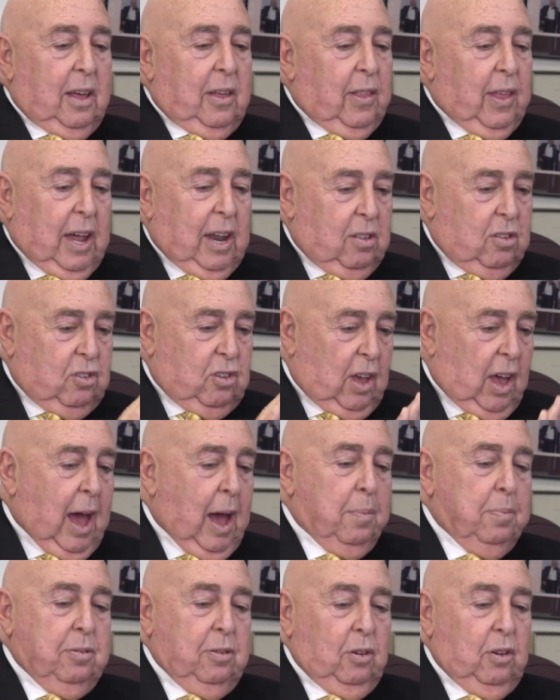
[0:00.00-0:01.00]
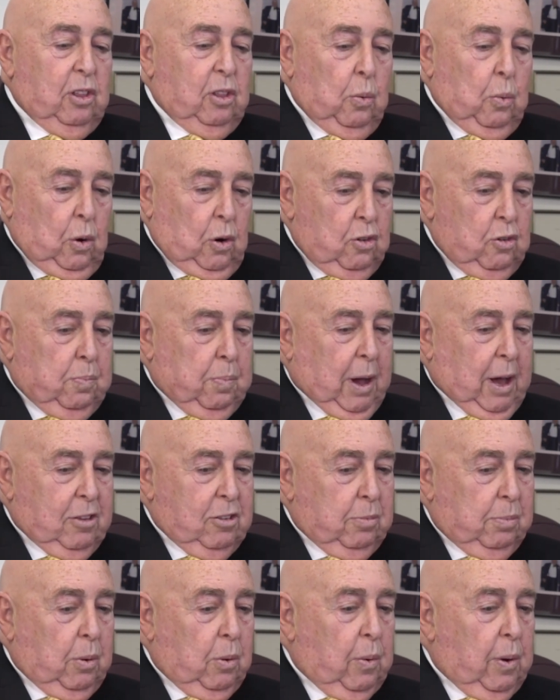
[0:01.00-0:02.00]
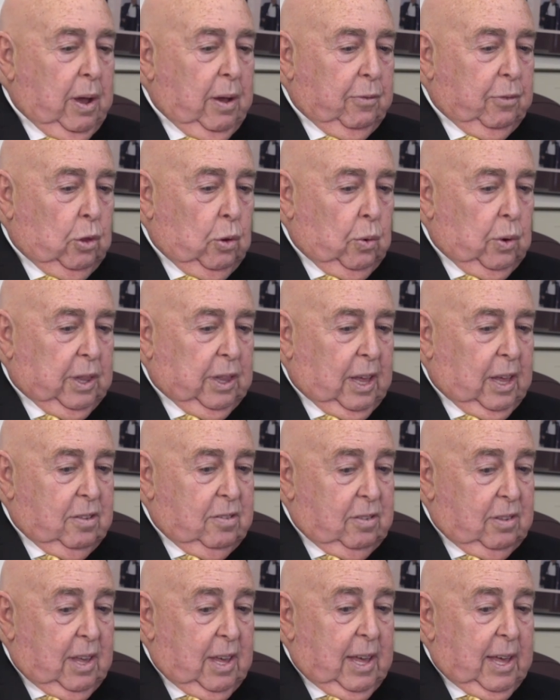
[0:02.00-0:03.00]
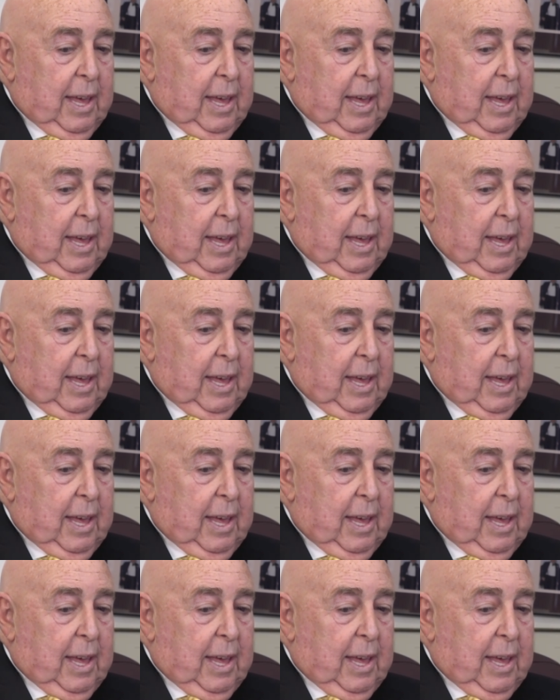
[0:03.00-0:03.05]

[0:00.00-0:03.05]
That is absolutely the worst possible way of doing this.